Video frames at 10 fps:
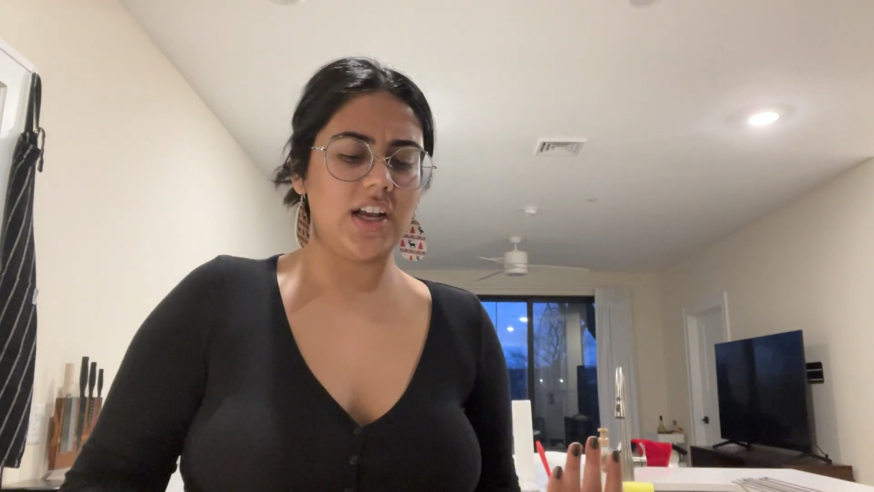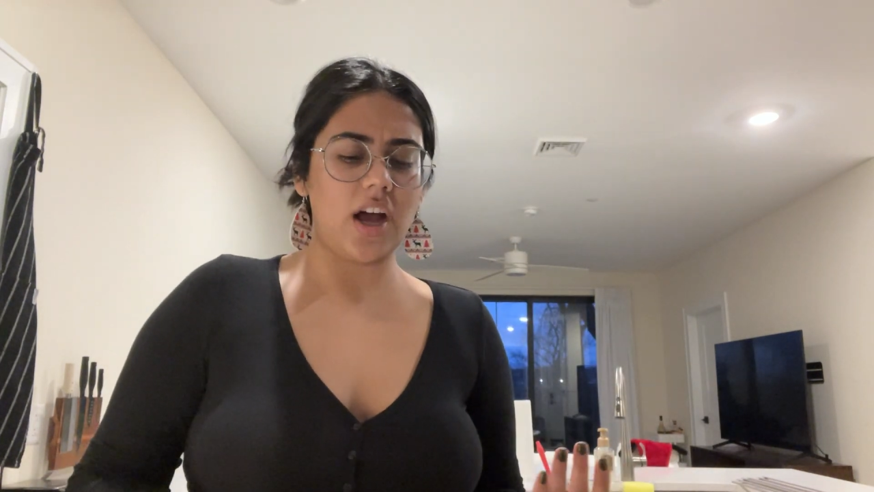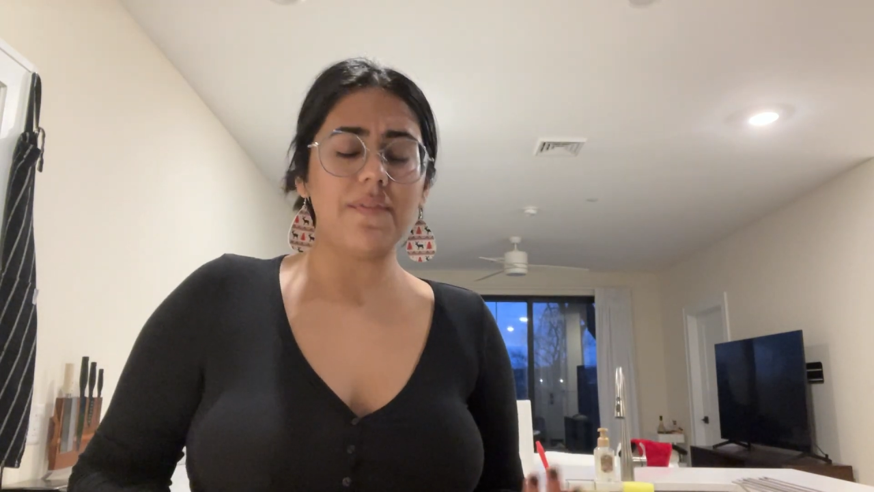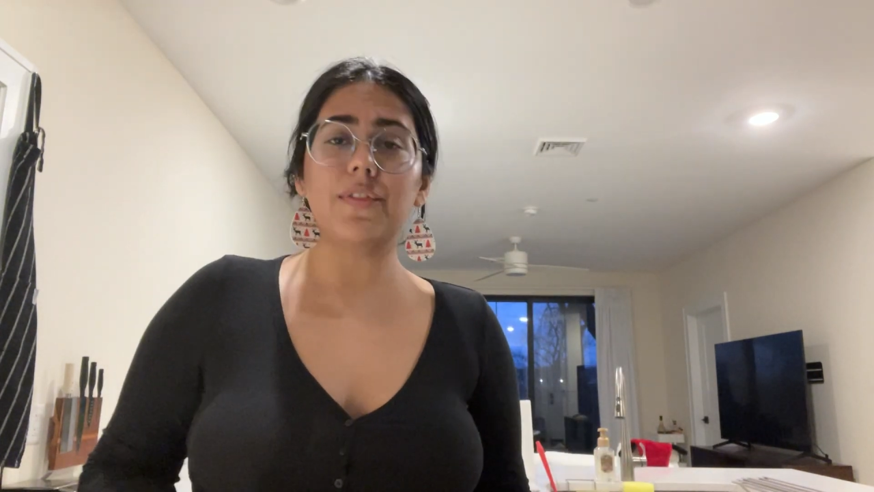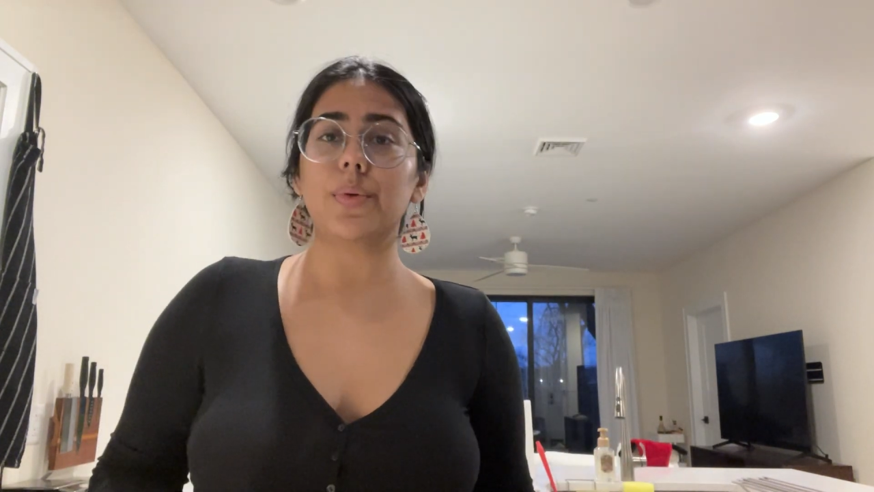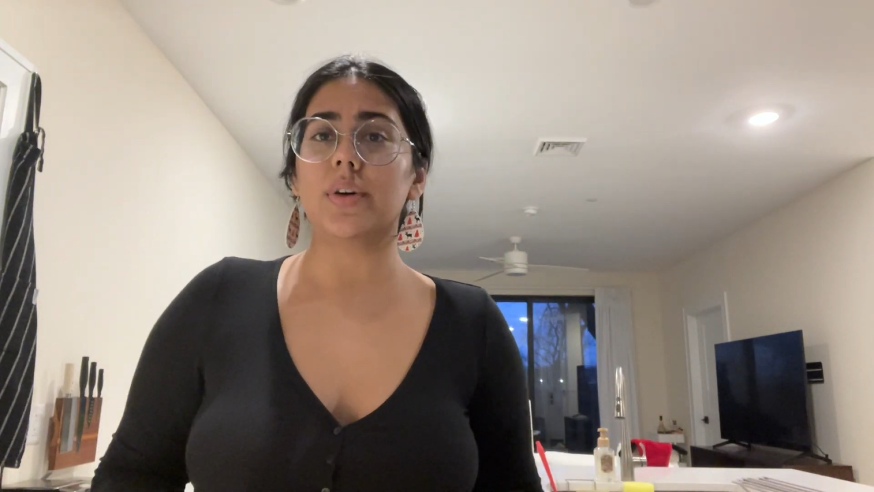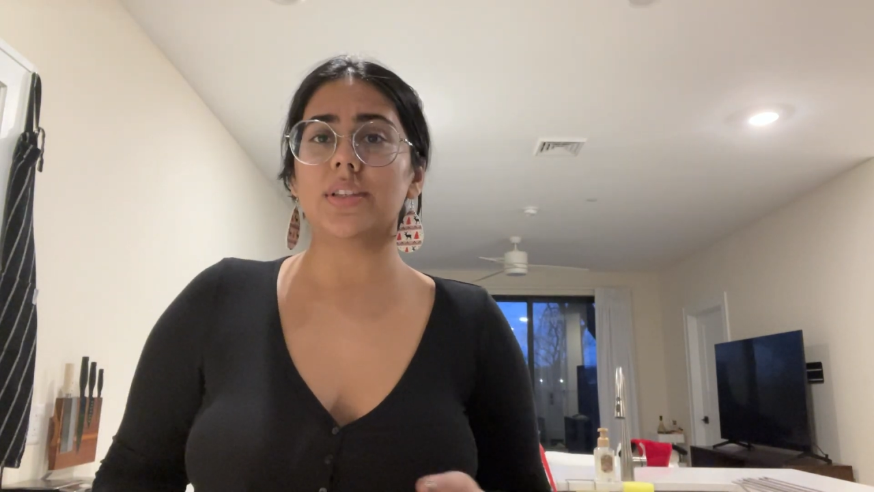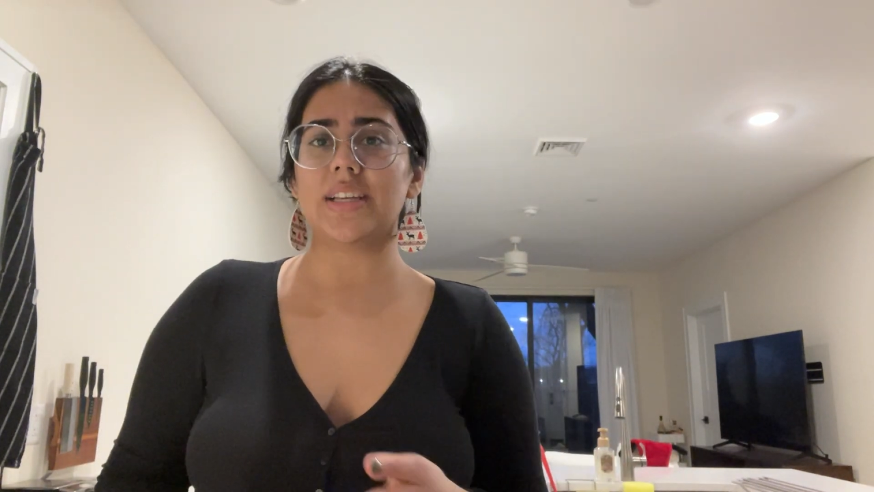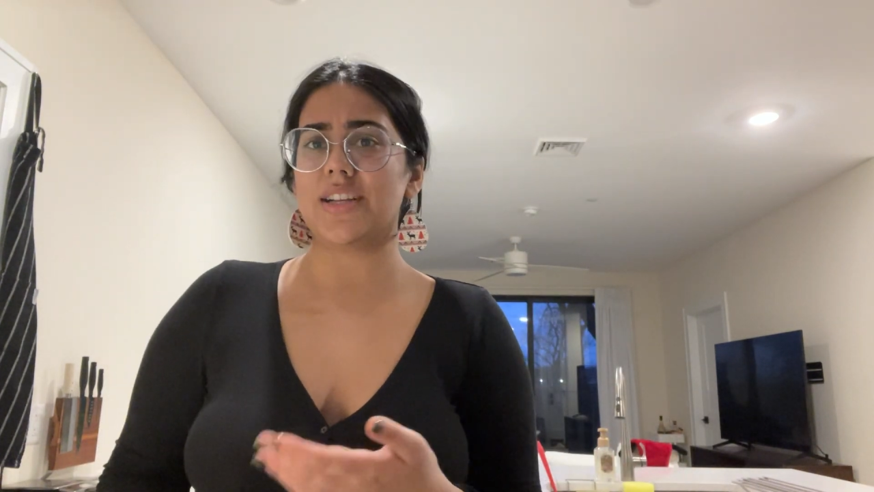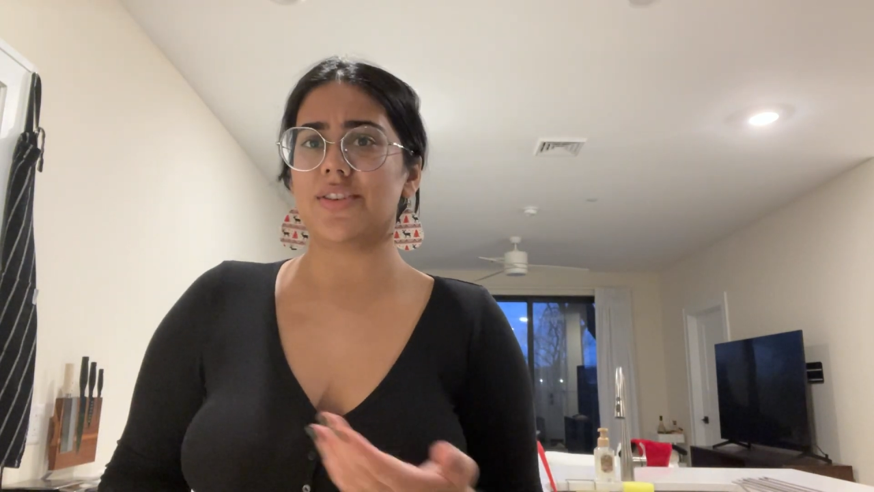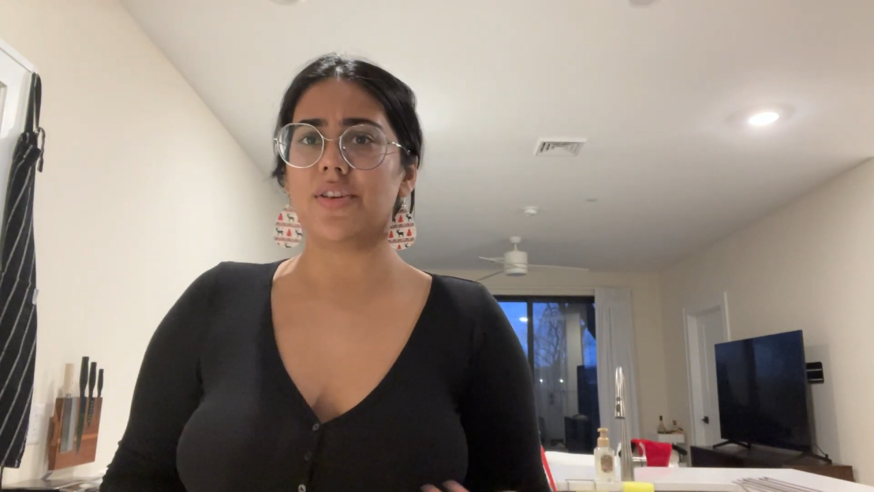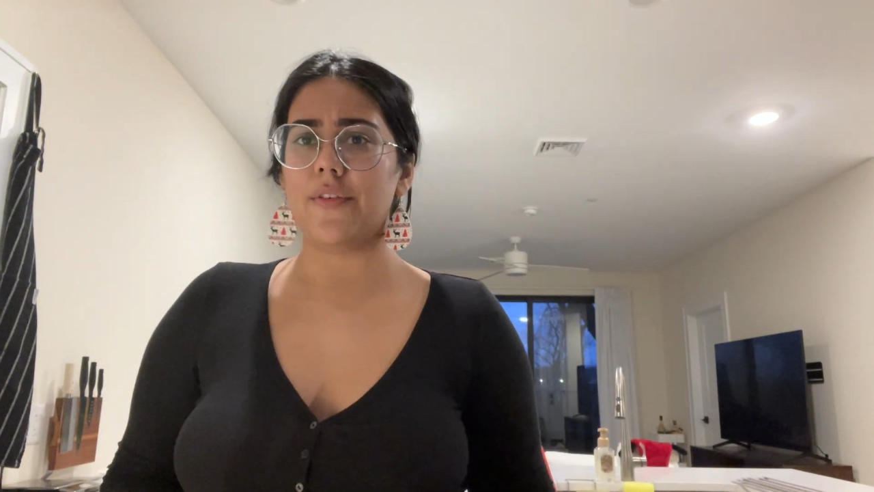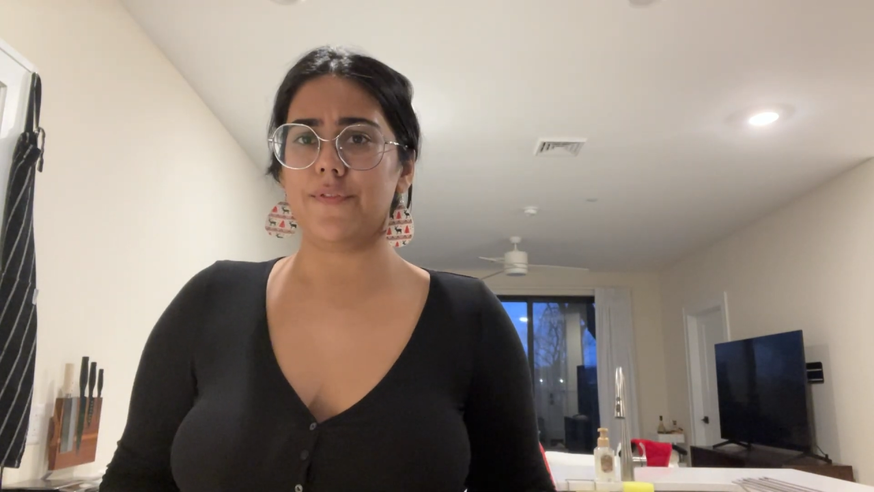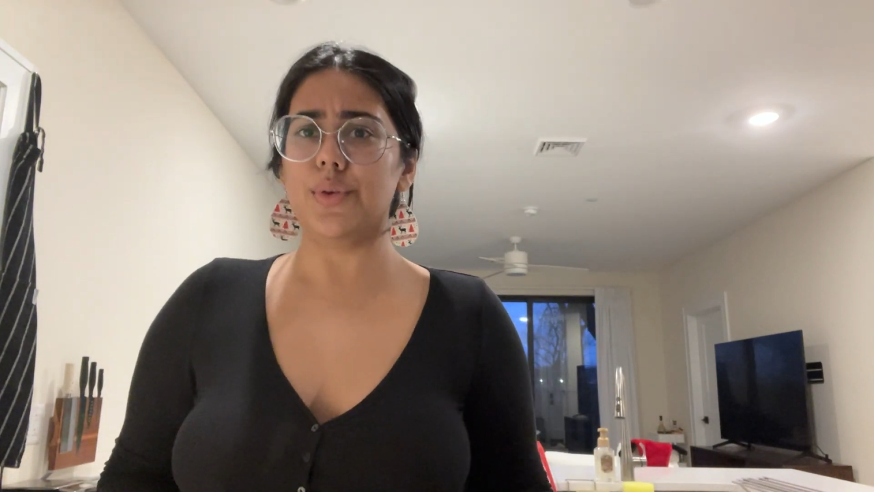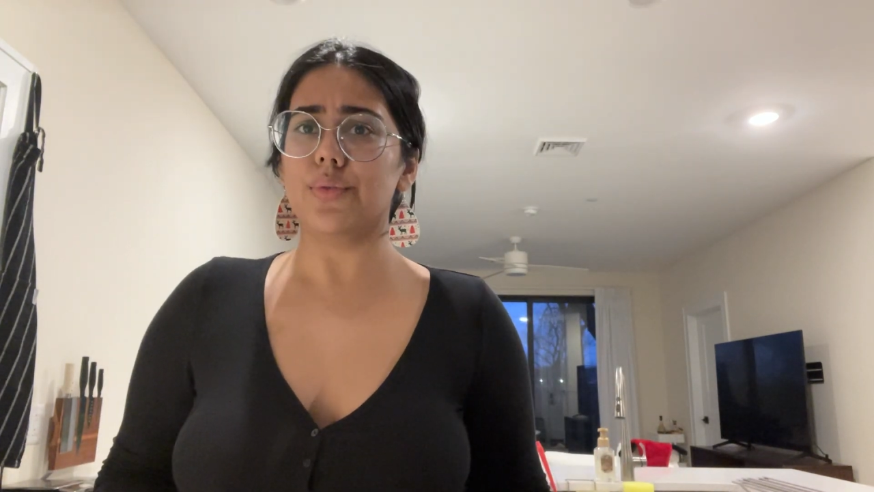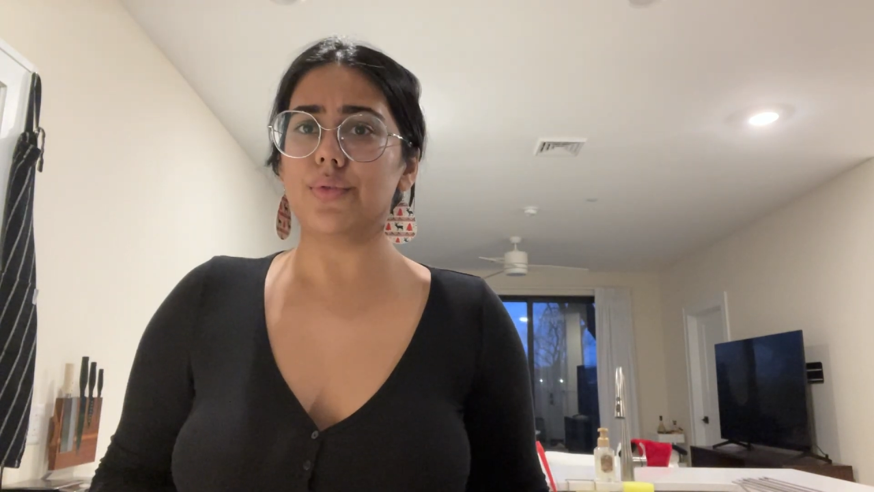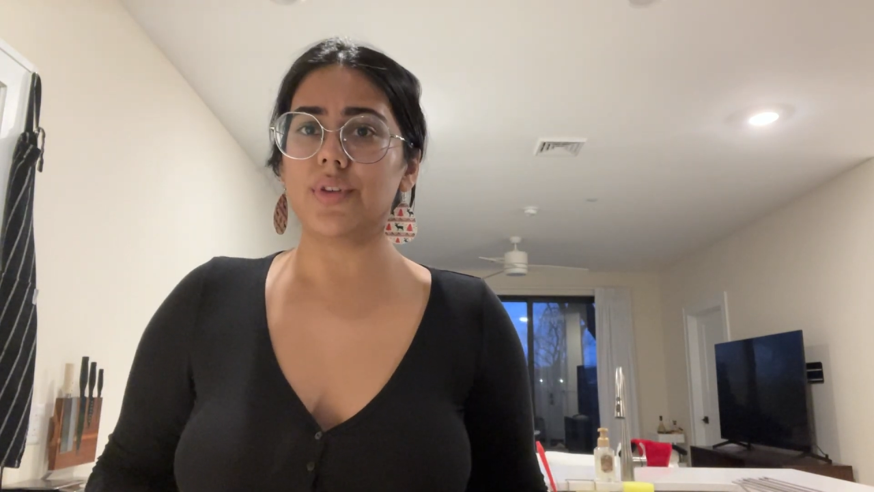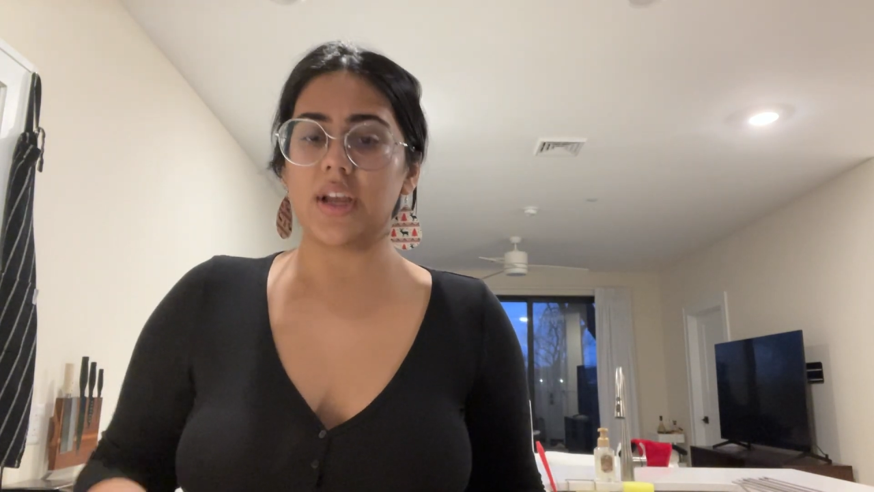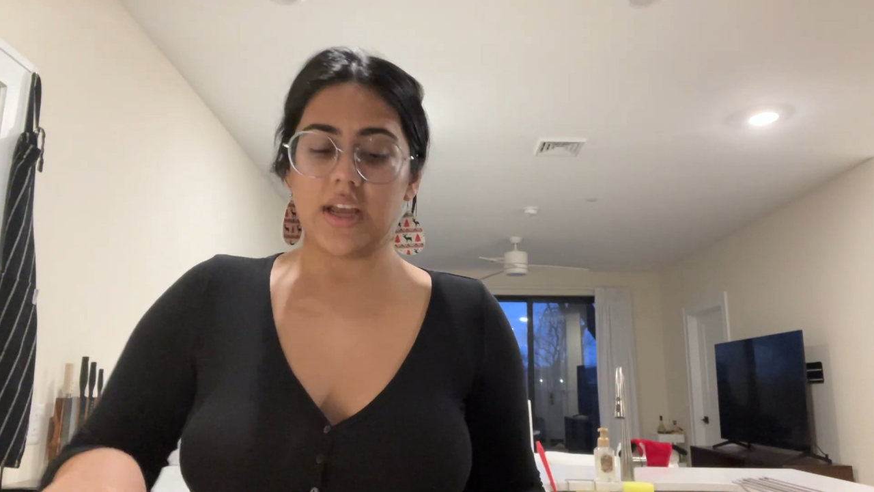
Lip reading: comfort was in food.